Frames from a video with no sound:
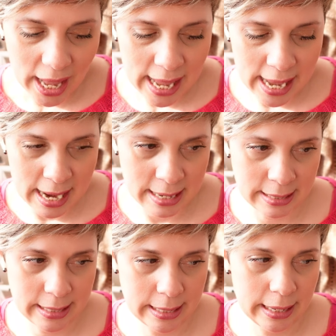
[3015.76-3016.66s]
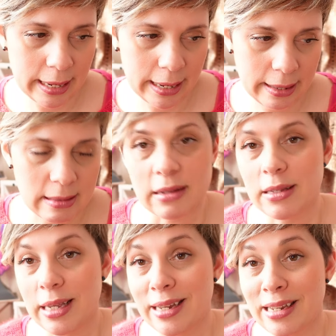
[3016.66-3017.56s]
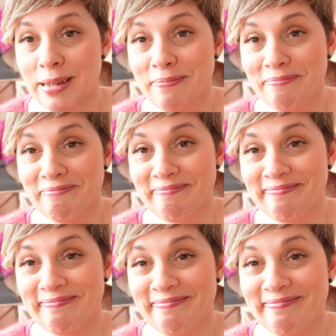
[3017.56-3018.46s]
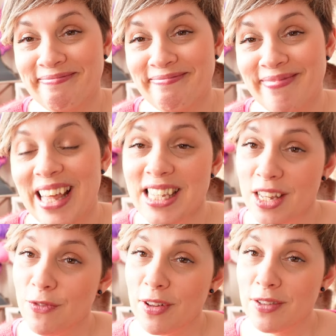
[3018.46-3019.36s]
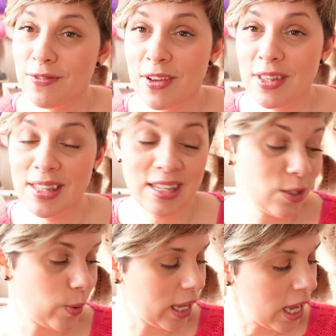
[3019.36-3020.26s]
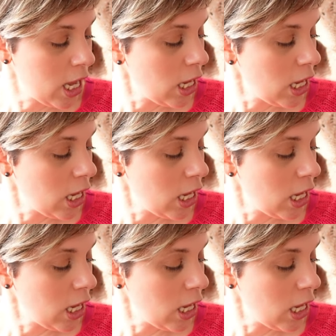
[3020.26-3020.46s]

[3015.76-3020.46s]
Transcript: And that's it for this week.